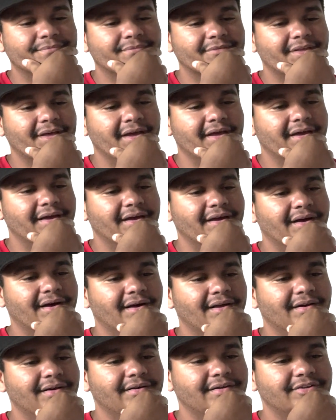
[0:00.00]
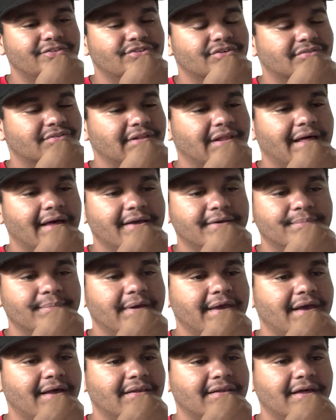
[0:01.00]
And it's just like,
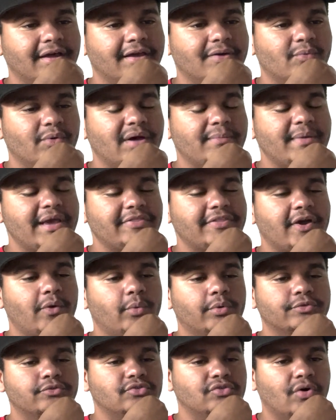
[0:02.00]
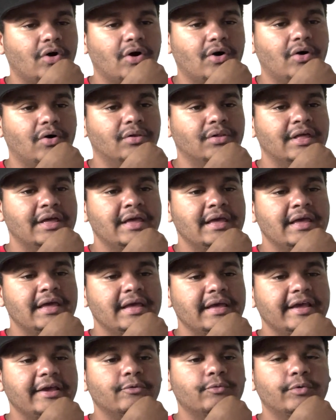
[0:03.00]
man, like when I made that withdrawal,
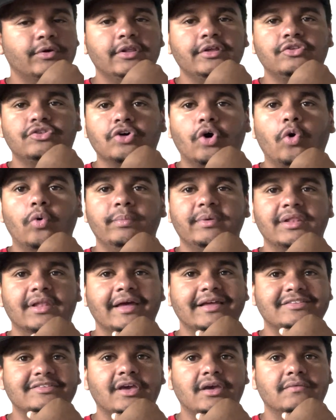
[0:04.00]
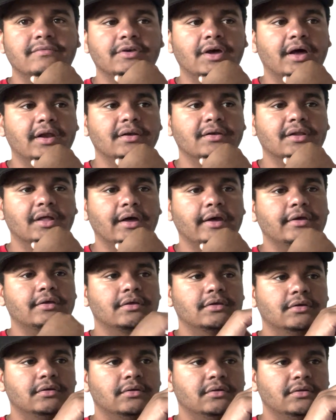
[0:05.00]
it really told me, like, Tavion, like,
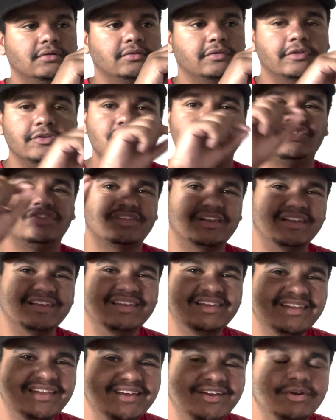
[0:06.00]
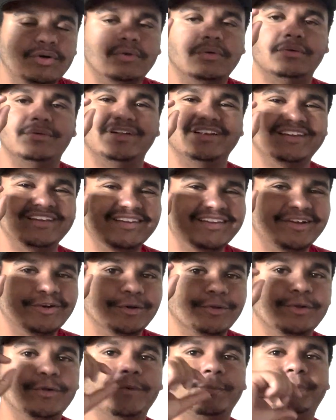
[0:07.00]
this is just a little
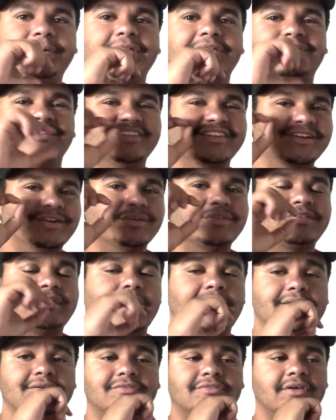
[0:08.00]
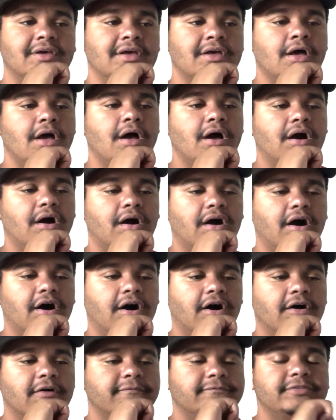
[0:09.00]
piece, a little taste
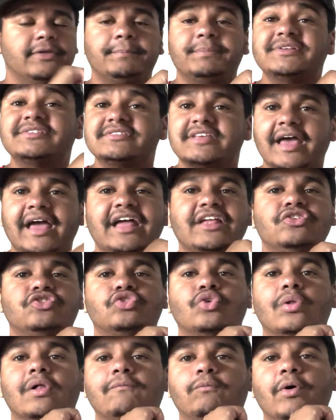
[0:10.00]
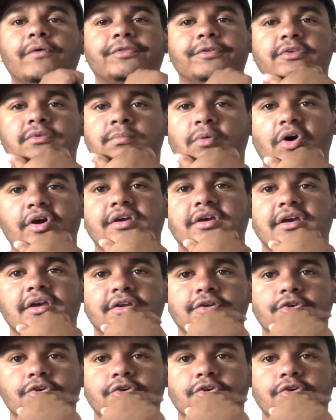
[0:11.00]
of the potential of what this market can